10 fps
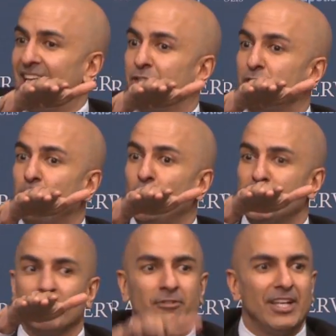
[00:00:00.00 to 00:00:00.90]
tends to
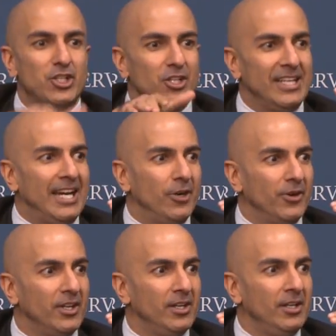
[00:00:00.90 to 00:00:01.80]
push inflation down.
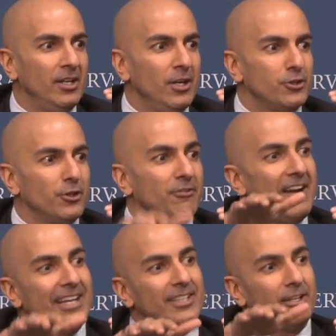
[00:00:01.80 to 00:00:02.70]
So the
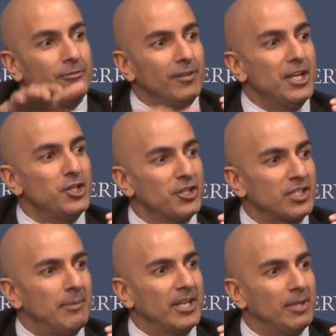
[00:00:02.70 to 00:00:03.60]
fact that inflation is
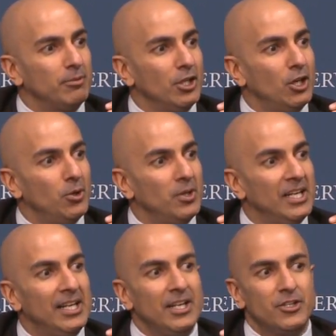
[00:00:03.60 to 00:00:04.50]
coming up low
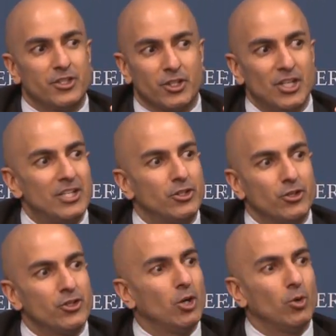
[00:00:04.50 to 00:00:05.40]
suggests
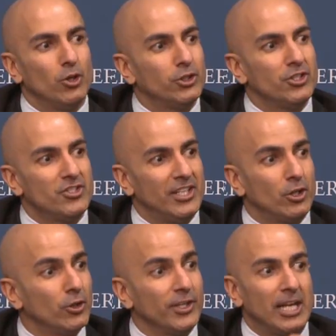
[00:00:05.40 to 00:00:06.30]
there's no urgency
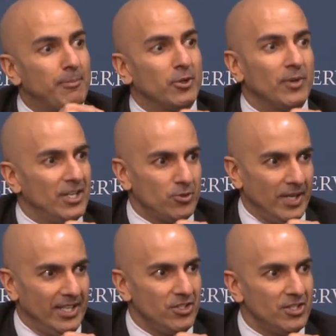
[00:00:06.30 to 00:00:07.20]
to hurry up and raise
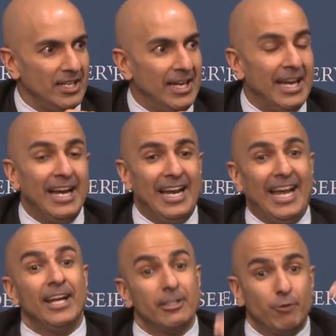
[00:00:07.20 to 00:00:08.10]
rates.
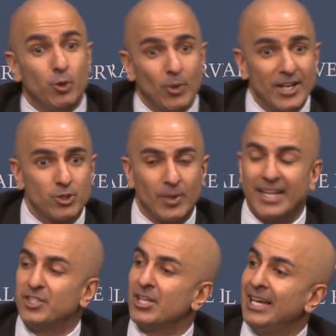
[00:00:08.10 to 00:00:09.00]
And if you raise
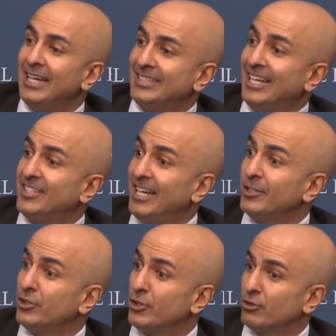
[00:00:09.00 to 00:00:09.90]
rates, that
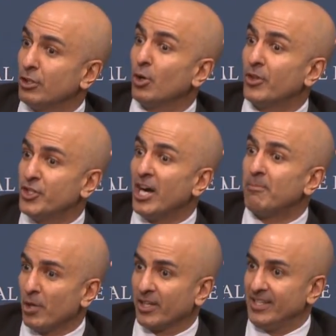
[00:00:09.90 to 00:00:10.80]
tends to slow the
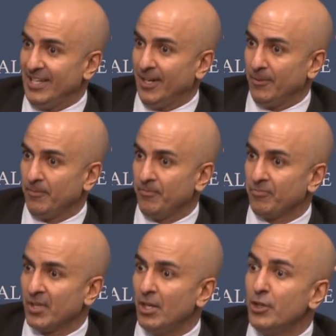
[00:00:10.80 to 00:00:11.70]
job market down.
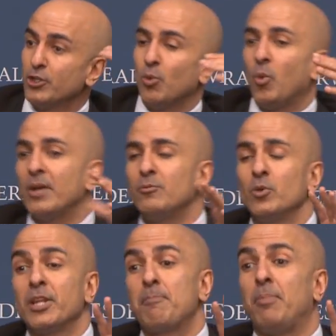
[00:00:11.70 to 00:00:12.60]
So one
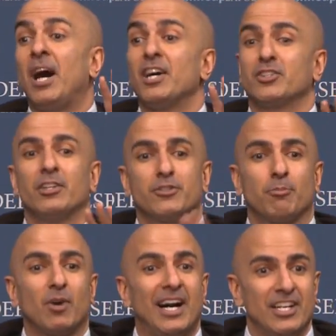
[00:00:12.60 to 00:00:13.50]
really positive
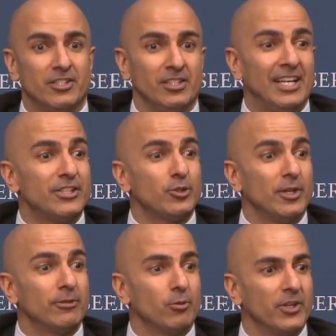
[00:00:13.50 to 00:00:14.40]
surprise in the last
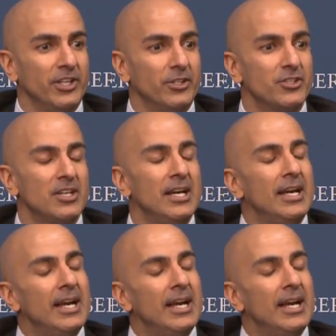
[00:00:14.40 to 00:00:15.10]
three or four years,